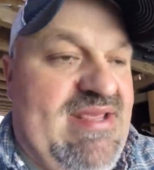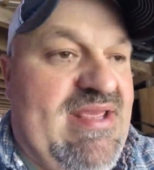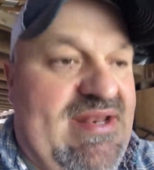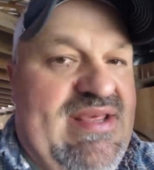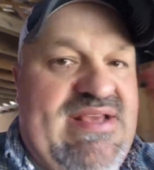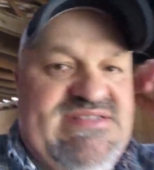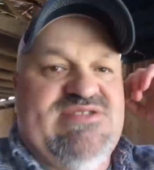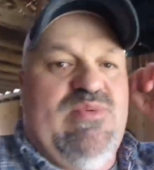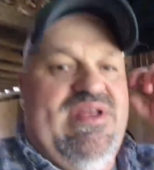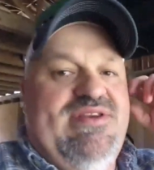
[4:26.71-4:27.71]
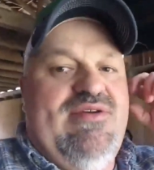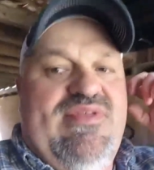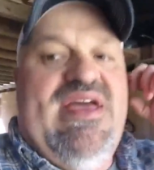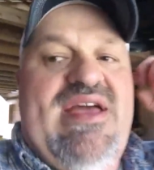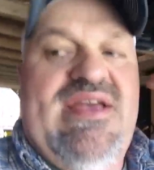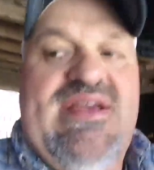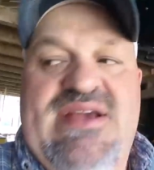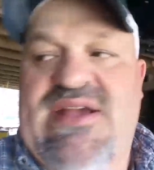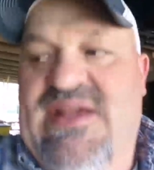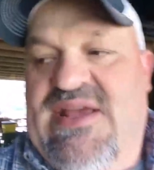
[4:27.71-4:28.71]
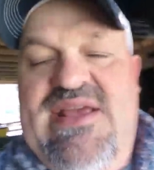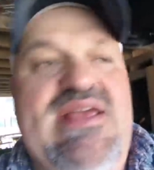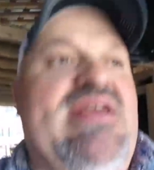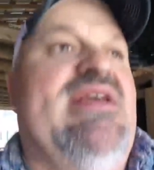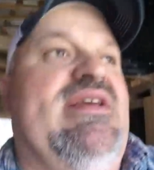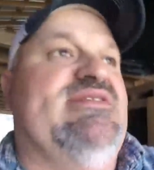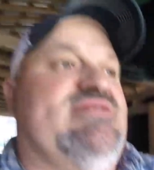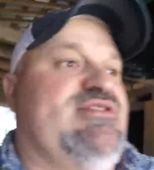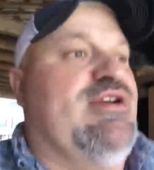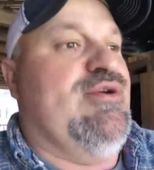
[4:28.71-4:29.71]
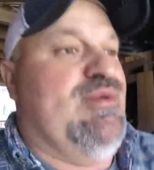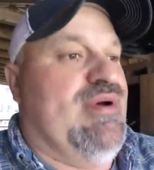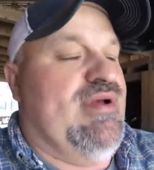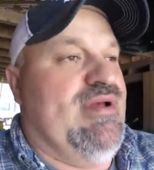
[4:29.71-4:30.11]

And the easiest way to do that is to,